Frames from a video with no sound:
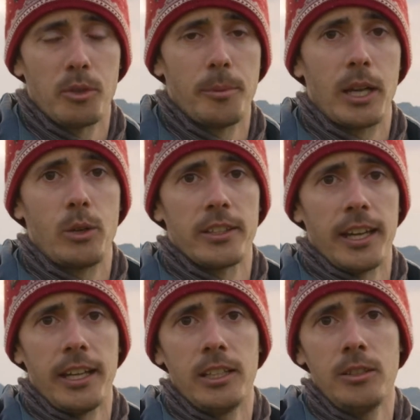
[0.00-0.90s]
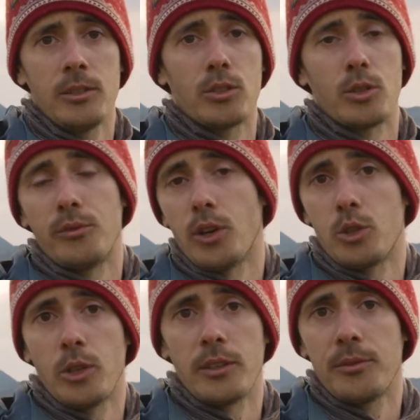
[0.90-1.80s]
the background air, so
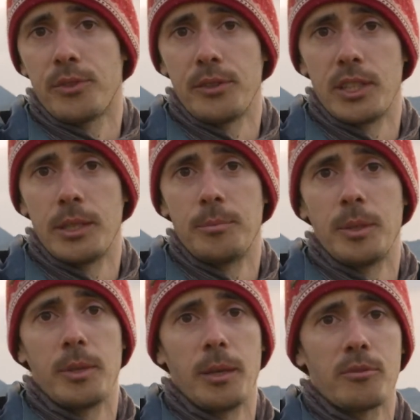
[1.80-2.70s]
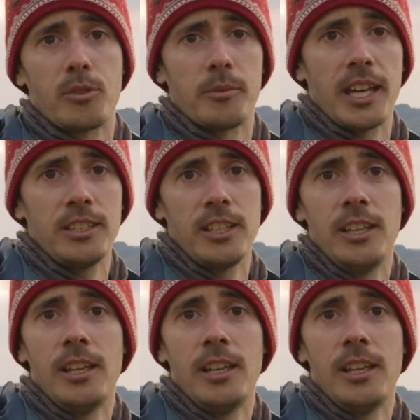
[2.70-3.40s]
450 ppm from that,